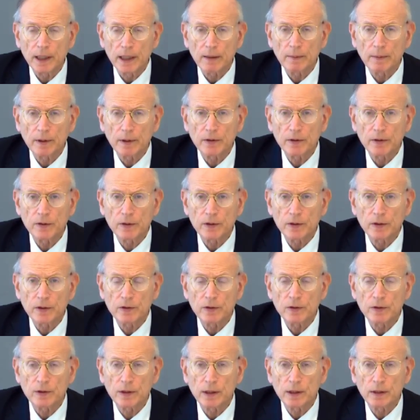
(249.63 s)
payments
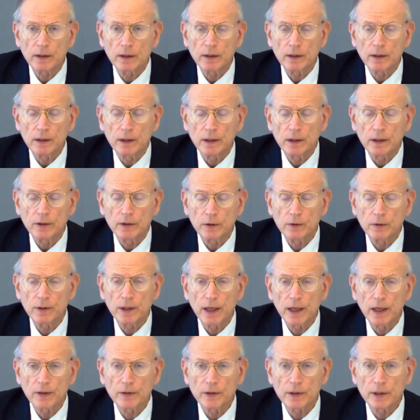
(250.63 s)
since
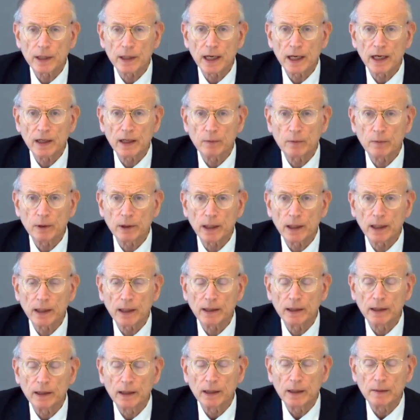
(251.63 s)
2009 when
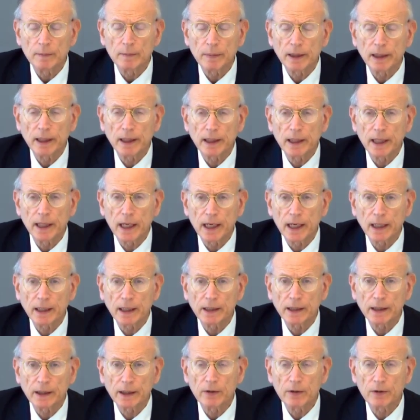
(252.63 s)
I began
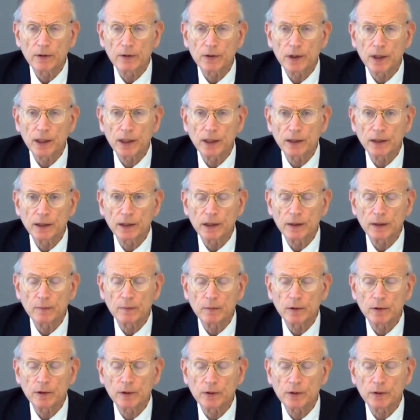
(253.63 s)
heading the negotiating
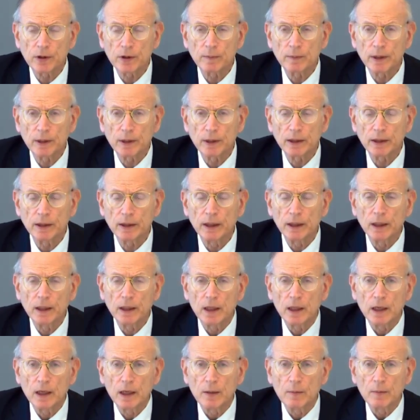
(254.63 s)
team with Germany,
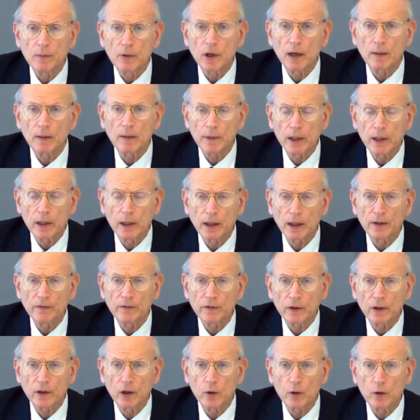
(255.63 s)
primarily
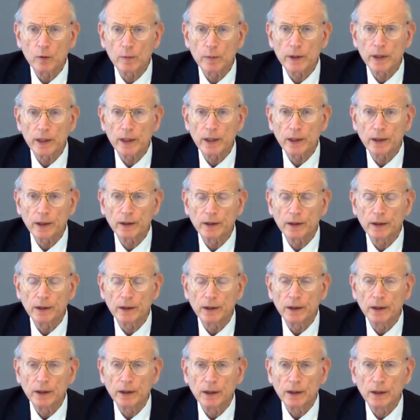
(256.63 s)
for home care,
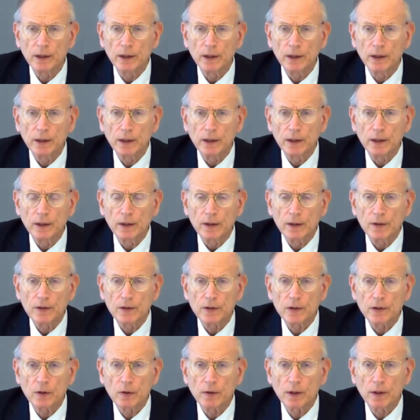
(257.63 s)

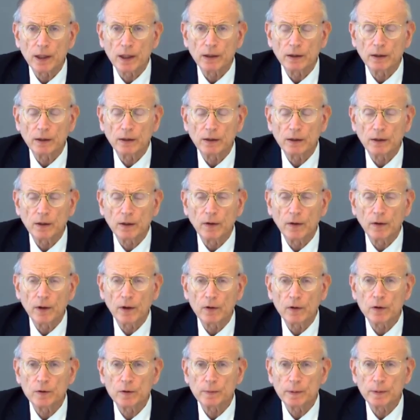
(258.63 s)
so that
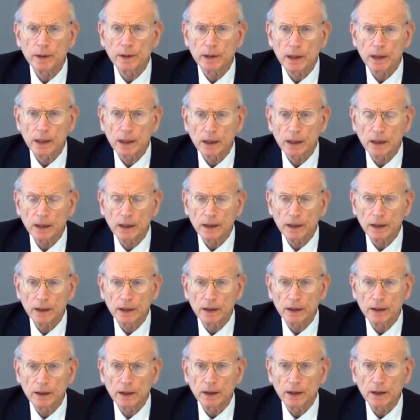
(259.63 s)
those, particularly
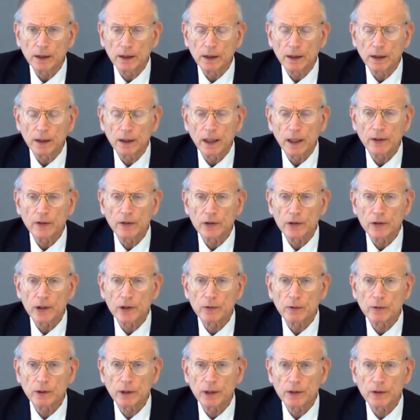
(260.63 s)
in
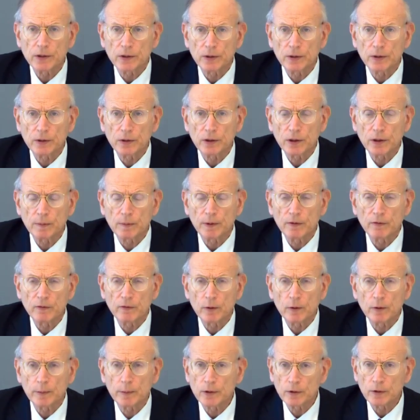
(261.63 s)
Central and Eastern Europe and the
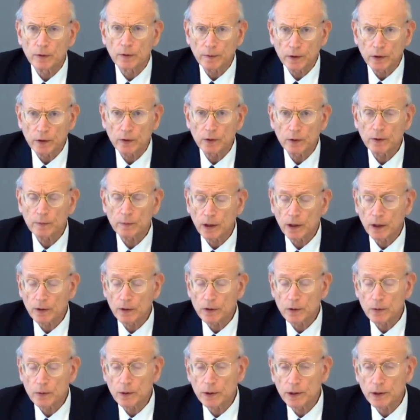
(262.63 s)
former Soviet Union, but
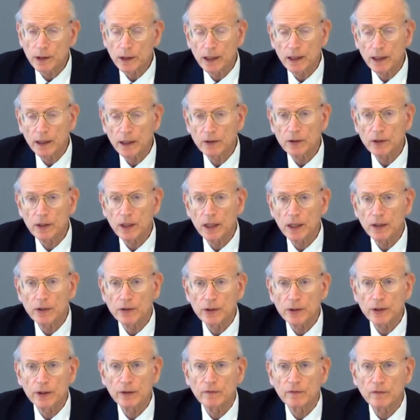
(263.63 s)
also in the United
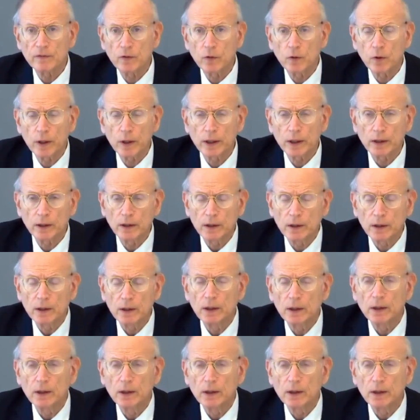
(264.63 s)
States, can avoid